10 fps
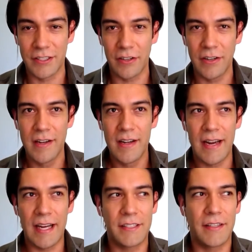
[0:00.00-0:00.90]
So
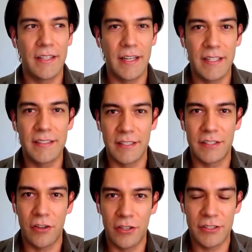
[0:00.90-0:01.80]
it is
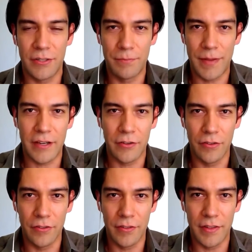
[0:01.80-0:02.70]
this constant
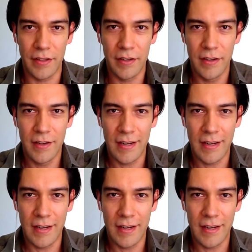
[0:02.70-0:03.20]
battle that